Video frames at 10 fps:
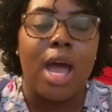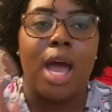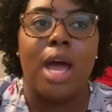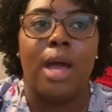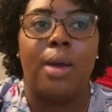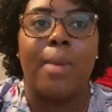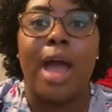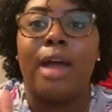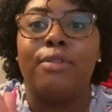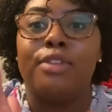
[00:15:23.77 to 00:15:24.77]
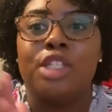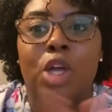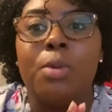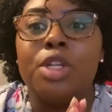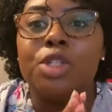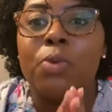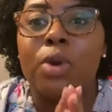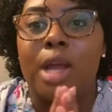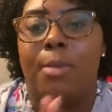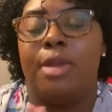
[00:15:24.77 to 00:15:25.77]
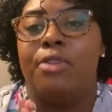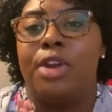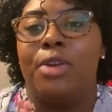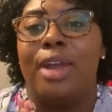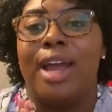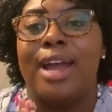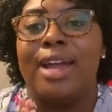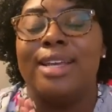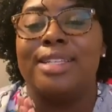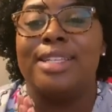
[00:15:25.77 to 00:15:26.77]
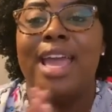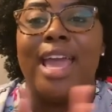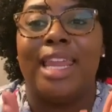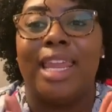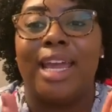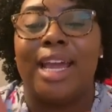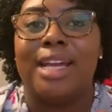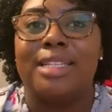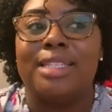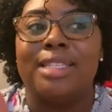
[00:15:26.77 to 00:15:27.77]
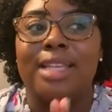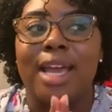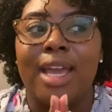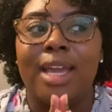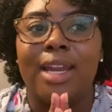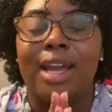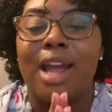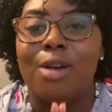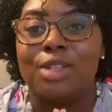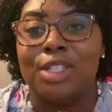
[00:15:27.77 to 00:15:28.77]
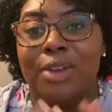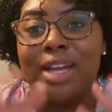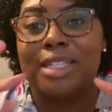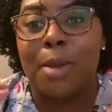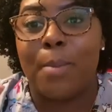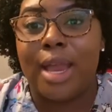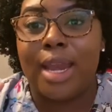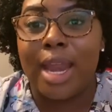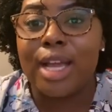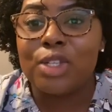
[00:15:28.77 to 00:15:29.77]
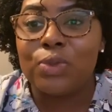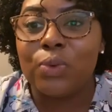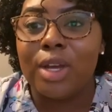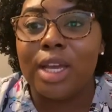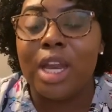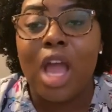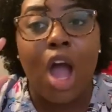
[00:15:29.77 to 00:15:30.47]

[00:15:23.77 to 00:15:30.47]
I have so much more coming for you guys. And like I said, I'll see you guys in my next one.